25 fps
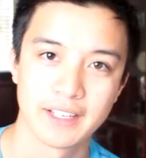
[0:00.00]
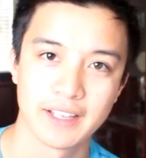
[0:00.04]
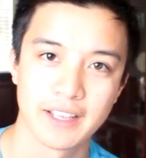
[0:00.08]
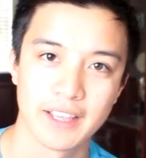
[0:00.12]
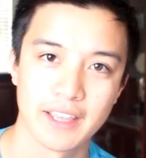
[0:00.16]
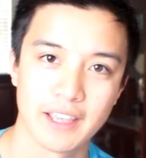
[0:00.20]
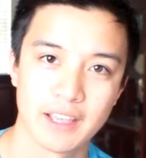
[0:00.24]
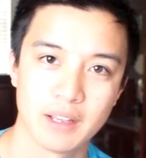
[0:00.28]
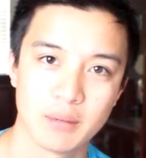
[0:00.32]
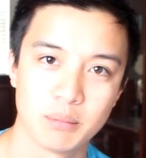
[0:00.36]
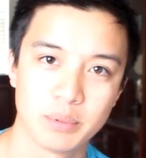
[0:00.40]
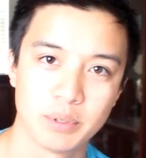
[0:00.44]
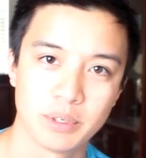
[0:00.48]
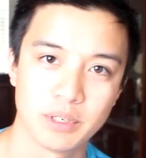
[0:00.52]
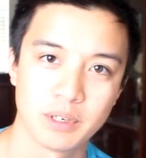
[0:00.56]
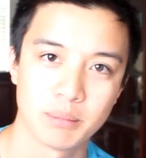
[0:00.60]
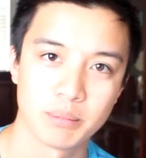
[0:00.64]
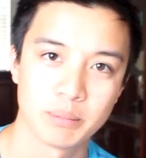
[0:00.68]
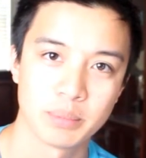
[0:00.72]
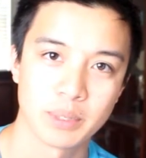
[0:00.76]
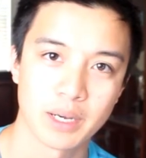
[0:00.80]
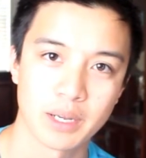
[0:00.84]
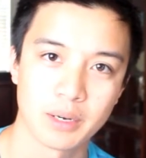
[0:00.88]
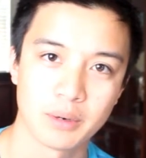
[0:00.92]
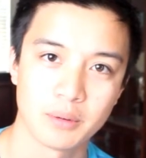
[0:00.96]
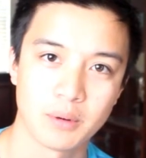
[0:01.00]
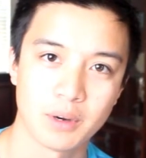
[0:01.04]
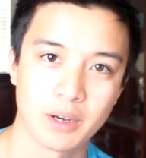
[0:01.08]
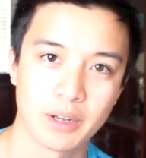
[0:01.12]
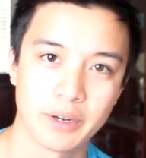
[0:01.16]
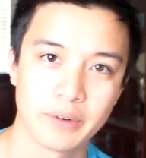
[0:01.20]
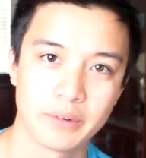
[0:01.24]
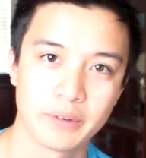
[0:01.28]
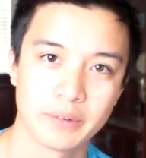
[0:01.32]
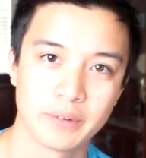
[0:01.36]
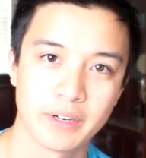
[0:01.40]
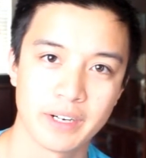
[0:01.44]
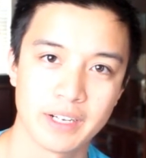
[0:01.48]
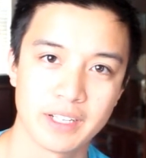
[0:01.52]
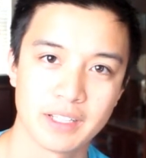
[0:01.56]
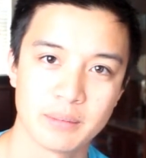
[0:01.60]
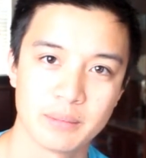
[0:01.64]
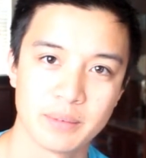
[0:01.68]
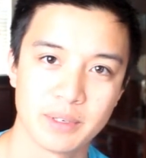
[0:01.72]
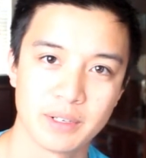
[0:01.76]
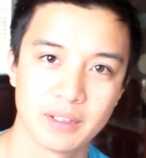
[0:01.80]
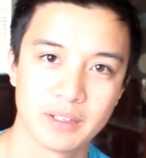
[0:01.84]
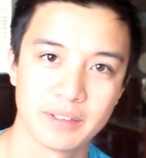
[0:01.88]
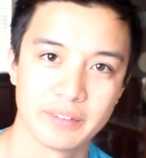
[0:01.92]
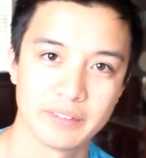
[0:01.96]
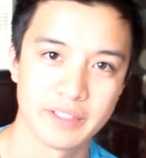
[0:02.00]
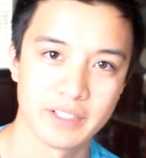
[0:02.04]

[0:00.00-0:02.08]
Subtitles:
and put a pot of water right in the middle of